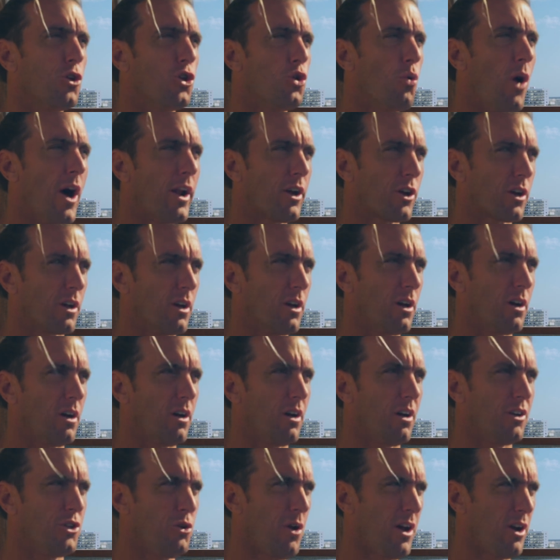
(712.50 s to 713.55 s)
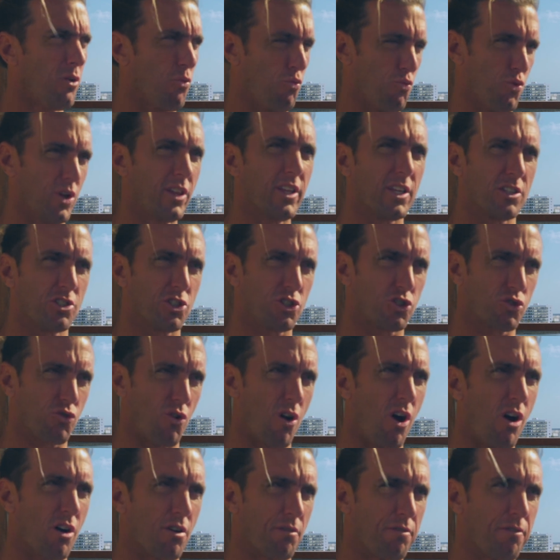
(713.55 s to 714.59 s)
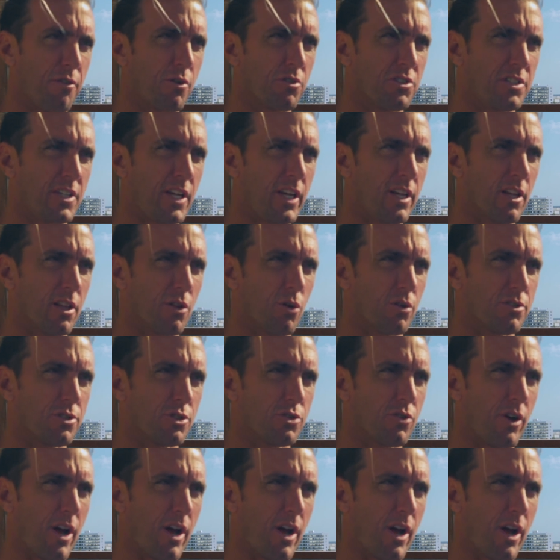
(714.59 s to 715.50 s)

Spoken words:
You had a really strong first heat at Lords of